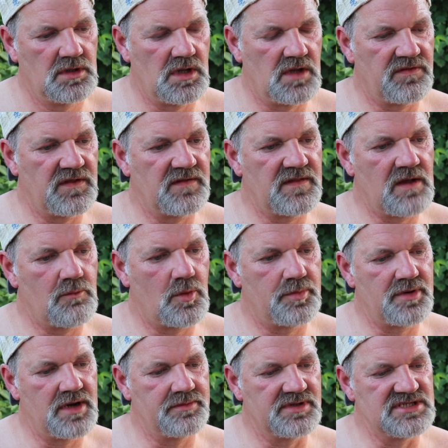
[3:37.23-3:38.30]
I think that will
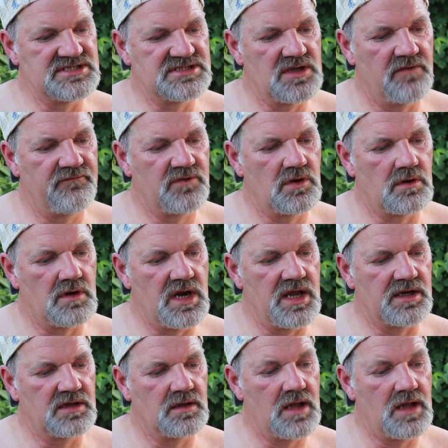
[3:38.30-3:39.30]
probably self-correct.